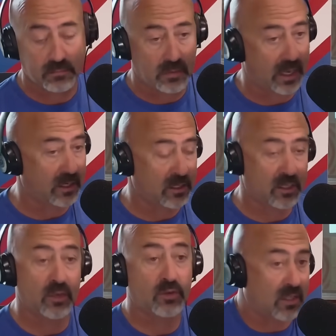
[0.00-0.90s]
Not an
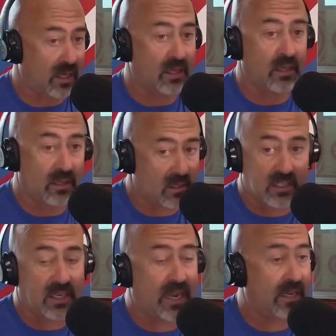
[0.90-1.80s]
excuse. Just think that
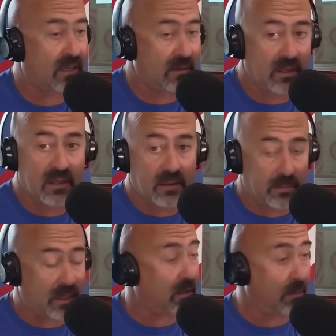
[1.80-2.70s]
Cincinnati
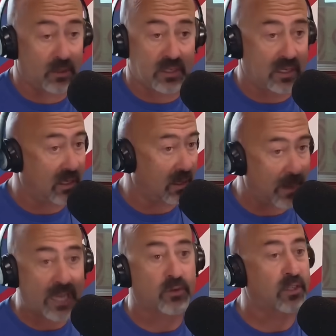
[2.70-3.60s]
beat the Bills, didn't get a
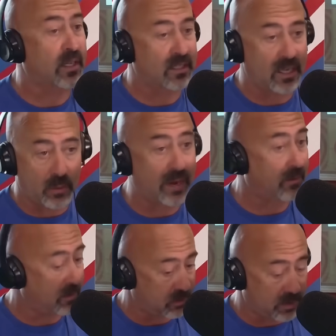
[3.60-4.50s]
pass rush that day,
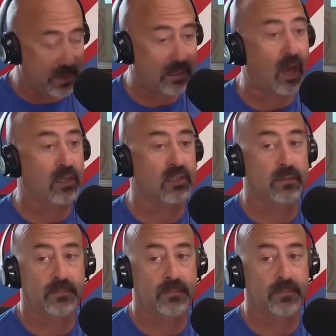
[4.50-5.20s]
whatever. It was a bad loss.